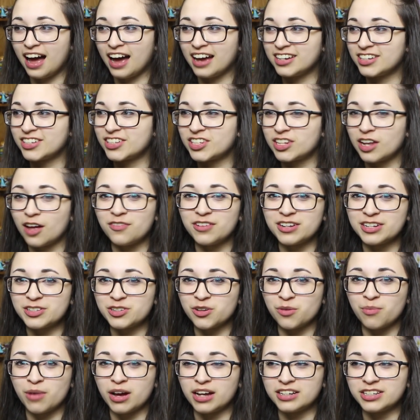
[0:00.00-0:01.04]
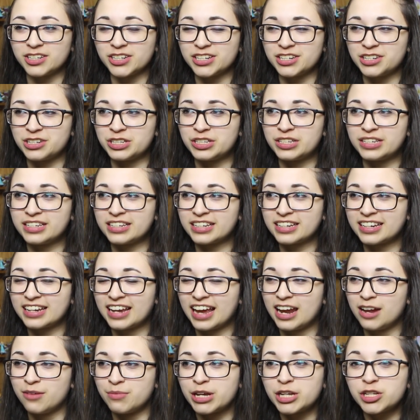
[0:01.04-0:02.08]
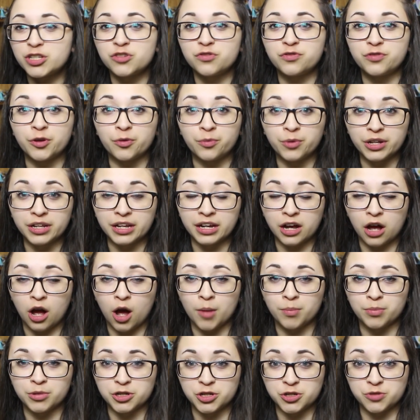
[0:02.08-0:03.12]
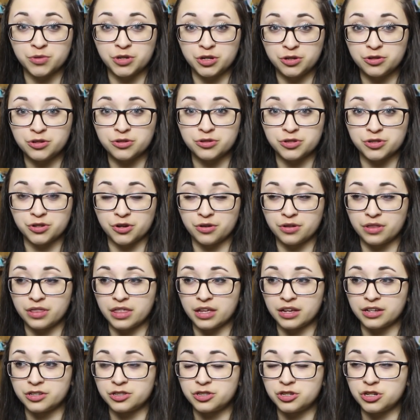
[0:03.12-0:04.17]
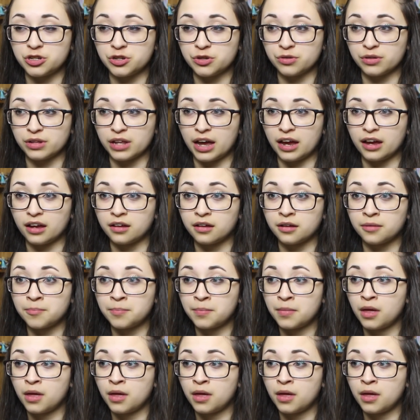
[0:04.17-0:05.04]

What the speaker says: I just love it so much. And it makes you feel really accomplished when you do certain things too. Like,